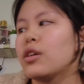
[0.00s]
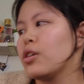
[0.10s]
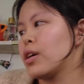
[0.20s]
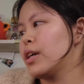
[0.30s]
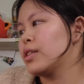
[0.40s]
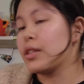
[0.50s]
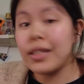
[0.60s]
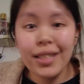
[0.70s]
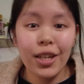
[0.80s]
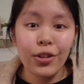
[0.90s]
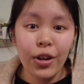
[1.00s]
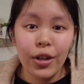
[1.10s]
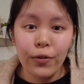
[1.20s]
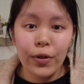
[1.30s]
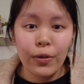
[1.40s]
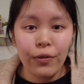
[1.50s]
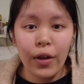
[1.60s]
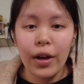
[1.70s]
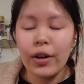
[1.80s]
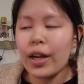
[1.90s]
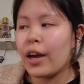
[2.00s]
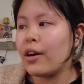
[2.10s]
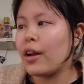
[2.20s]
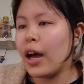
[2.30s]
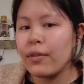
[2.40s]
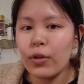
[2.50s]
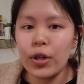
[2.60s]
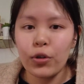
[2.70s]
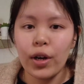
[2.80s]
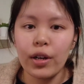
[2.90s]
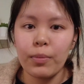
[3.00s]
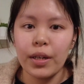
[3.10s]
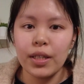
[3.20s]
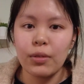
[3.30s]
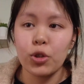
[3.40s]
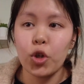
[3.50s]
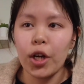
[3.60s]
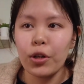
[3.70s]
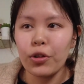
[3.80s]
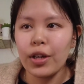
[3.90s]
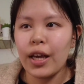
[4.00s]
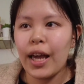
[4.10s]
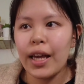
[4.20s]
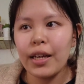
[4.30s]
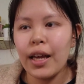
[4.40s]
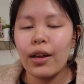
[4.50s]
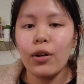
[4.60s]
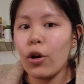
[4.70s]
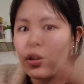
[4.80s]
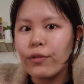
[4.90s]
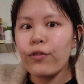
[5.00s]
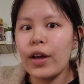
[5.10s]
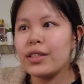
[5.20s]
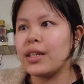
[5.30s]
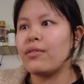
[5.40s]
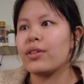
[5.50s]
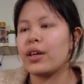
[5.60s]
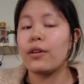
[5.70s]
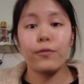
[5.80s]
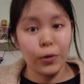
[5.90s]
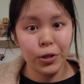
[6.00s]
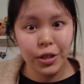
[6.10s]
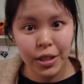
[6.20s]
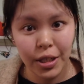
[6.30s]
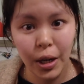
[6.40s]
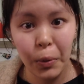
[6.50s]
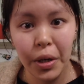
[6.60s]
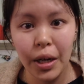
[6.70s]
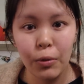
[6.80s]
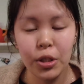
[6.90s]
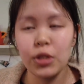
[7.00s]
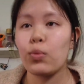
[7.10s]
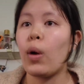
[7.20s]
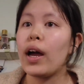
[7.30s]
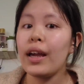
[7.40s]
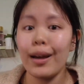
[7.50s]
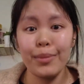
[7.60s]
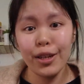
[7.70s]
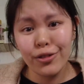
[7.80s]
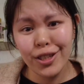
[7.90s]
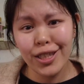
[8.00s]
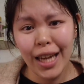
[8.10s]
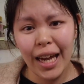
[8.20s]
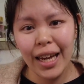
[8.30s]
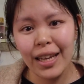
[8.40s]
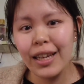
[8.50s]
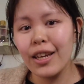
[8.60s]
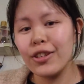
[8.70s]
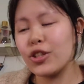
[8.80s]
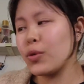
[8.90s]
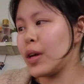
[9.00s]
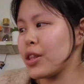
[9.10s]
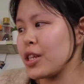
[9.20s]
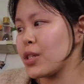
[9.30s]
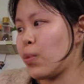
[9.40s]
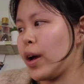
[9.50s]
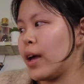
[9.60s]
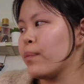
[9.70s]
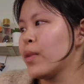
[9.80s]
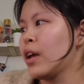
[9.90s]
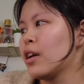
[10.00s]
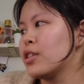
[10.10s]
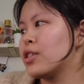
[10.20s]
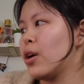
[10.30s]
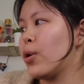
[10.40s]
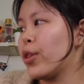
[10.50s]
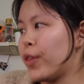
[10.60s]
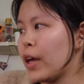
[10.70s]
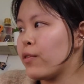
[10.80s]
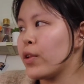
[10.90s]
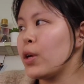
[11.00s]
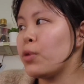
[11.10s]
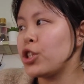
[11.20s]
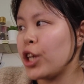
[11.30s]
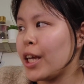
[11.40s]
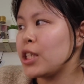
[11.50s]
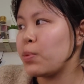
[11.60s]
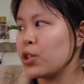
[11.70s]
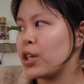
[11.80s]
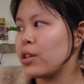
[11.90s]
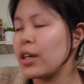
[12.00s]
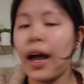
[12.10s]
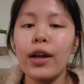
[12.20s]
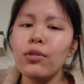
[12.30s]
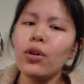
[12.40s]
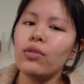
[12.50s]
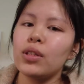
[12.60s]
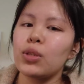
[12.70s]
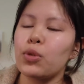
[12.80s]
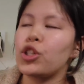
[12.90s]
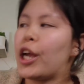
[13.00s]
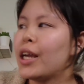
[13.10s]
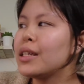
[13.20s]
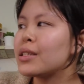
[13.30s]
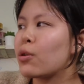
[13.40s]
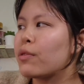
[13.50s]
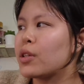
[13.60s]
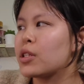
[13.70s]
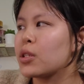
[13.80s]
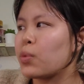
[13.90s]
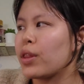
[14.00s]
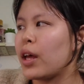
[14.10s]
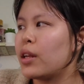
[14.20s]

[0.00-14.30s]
Okay, so he's going to create a freaking flyer account. I've already created because I was trying to look at ANA and all the flights and everything. Unfortunately, it did not work out, which is why I'm here today doing it this way. So thankfully with Chase particularly, I don't know if this is with Chase or if this is with